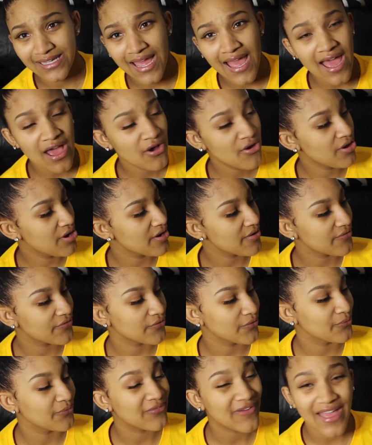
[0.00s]
I ordered
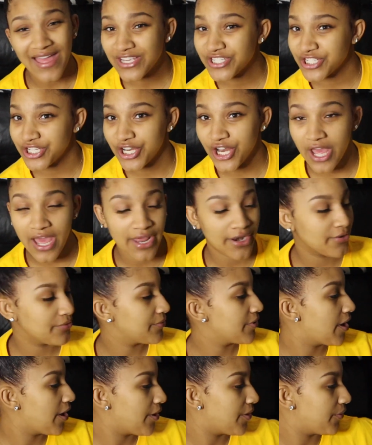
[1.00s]
from fashion. I
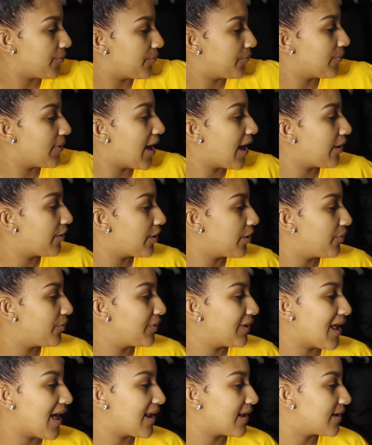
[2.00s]
don't know. I don't know
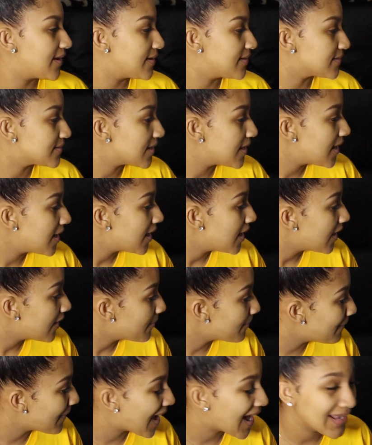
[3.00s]
who that is.
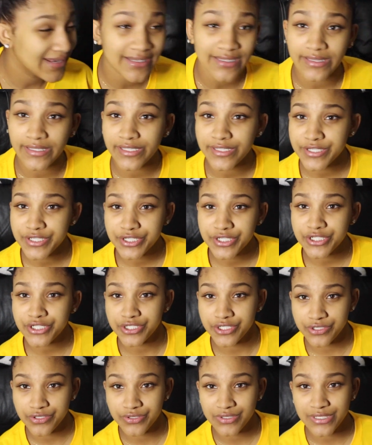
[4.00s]

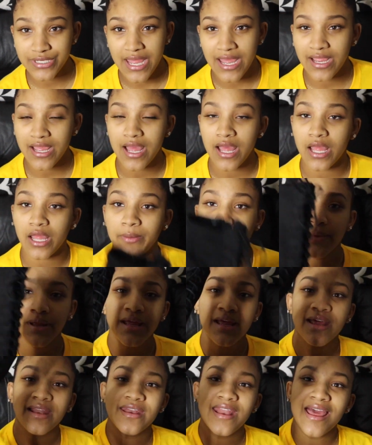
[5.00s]
MyDeliciousShoes.com.
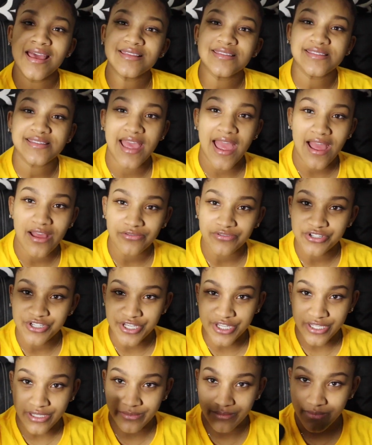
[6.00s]
That's sound
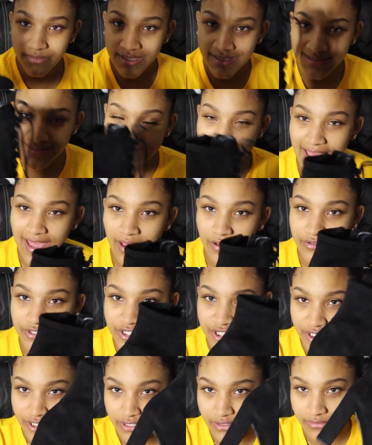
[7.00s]
cheap. It's
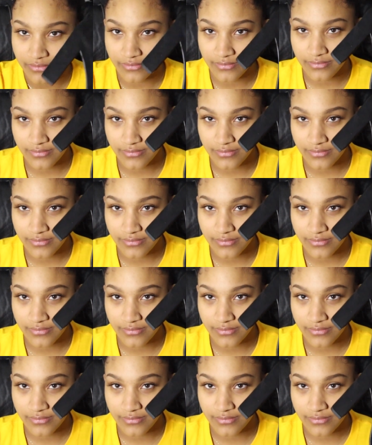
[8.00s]
sound cheap.